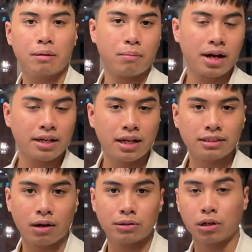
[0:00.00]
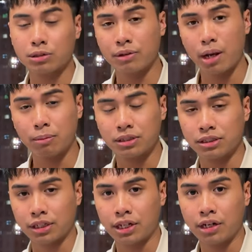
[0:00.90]
In my case, I was also able to
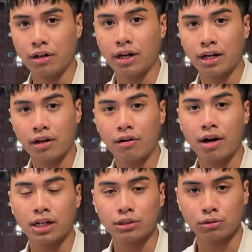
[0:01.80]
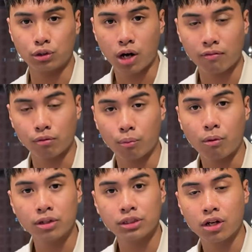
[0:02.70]
secure an international travel
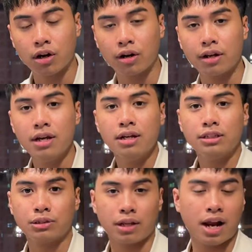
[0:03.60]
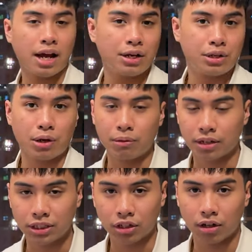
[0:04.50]
rewards card so that I don't
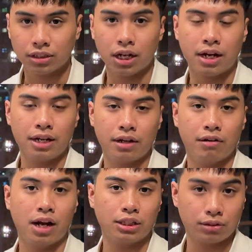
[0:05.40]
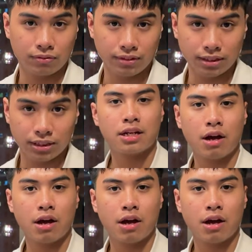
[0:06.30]
get charged any international fees.